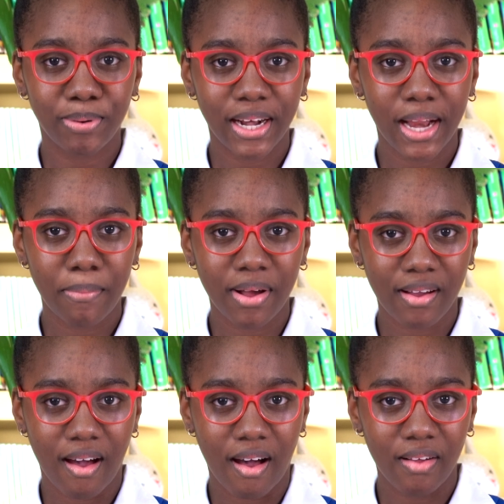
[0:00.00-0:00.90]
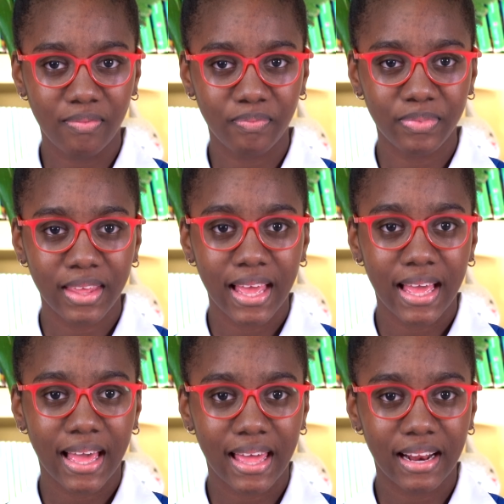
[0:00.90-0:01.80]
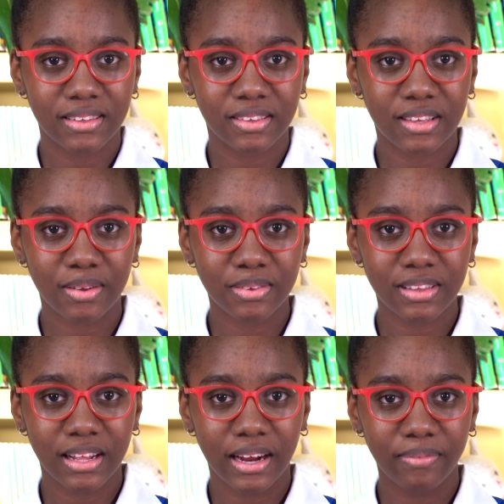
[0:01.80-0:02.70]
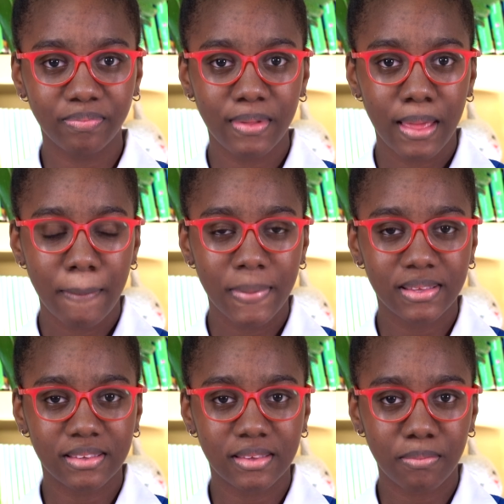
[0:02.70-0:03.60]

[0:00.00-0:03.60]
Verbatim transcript: Brenda McGaw, guidance counselor, Mrs.